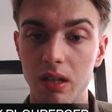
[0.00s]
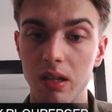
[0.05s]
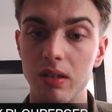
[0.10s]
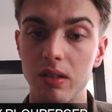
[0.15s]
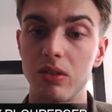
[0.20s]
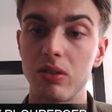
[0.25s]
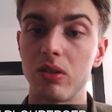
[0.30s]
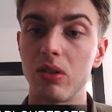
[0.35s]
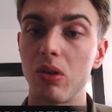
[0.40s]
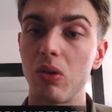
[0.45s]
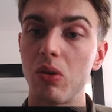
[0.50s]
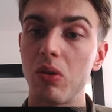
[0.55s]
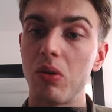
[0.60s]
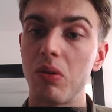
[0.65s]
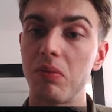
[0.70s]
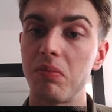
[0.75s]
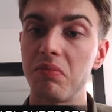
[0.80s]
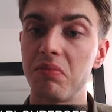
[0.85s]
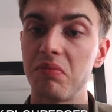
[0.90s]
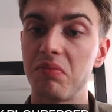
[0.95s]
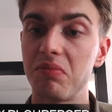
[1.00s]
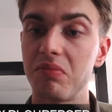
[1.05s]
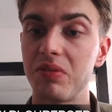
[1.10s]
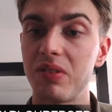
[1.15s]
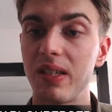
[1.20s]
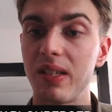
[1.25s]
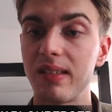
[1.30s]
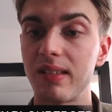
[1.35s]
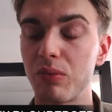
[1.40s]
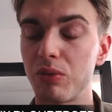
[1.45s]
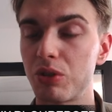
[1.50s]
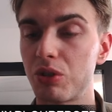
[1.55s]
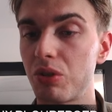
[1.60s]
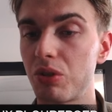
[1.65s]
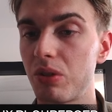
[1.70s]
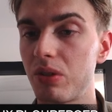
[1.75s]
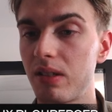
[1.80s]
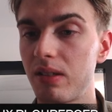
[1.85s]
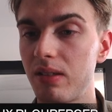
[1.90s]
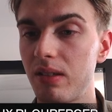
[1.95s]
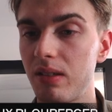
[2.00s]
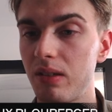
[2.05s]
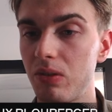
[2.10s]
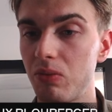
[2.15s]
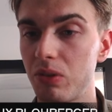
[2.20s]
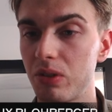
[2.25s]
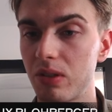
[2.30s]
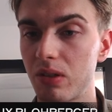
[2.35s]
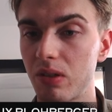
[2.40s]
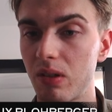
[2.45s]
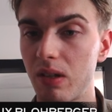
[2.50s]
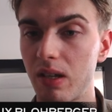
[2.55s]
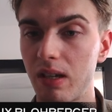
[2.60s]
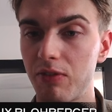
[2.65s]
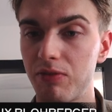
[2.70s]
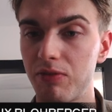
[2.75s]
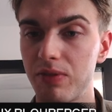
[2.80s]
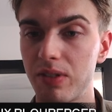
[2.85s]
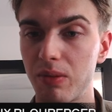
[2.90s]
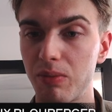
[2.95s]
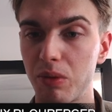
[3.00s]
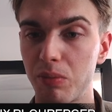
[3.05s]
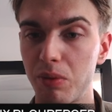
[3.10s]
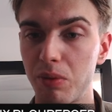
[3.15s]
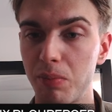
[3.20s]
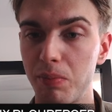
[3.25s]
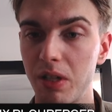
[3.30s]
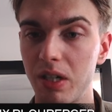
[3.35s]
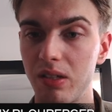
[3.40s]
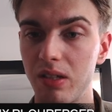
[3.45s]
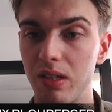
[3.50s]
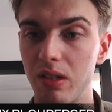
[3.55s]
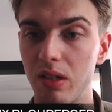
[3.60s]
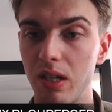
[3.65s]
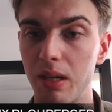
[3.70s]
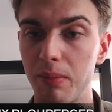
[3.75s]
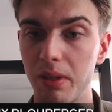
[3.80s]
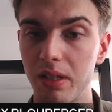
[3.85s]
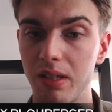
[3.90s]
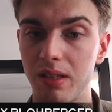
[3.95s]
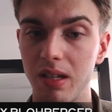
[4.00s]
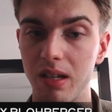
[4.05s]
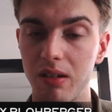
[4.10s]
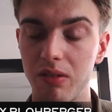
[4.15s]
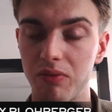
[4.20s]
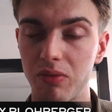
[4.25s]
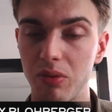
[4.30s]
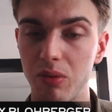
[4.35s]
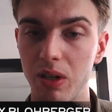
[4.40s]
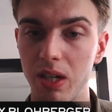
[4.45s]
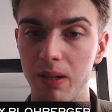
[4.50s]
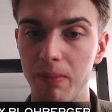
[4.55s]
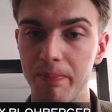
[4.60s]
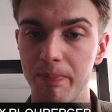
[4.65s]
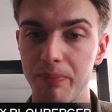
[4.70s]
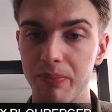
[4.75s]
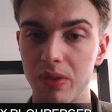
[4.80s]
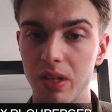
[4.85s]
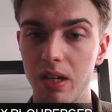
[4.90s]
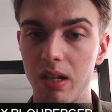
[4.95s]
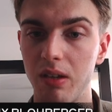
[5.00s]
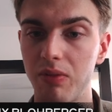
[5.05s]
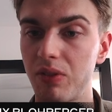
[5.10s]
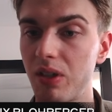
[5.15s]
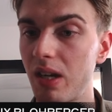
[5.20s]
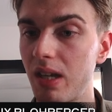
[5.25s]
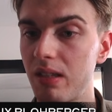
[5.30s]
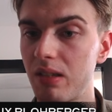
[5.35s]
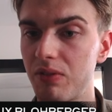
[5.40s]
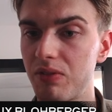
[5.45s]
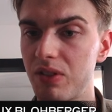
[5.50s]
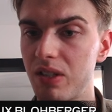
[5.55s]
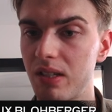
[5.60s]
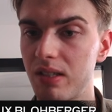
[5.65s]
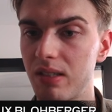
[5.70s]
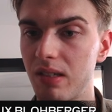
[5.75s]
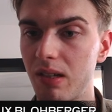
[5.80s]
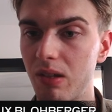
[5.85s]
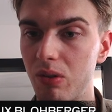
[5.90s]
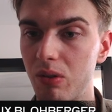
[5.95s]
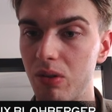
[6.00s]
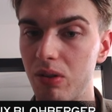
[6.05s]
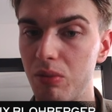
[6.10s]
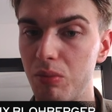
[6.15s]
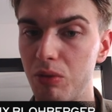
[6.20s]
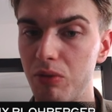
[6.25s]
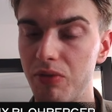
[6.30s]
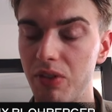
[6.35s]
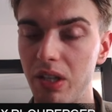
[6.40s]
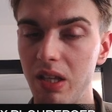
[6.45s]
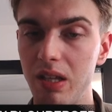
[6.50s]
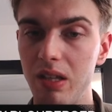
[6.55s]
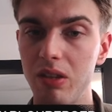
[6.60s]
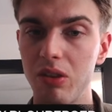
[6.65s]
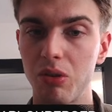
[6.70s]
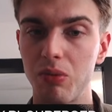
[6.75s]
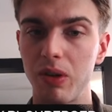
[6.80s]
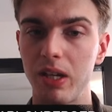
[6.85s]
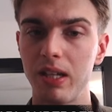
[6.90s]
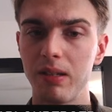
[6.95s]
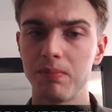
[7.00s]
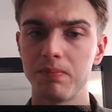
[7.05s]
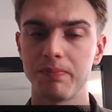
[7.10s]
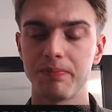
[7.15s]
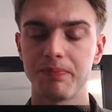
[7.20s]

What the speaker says: So since I was sure that he was going to have something prepared here, I played knight f3. And after knight f6, now the move e3,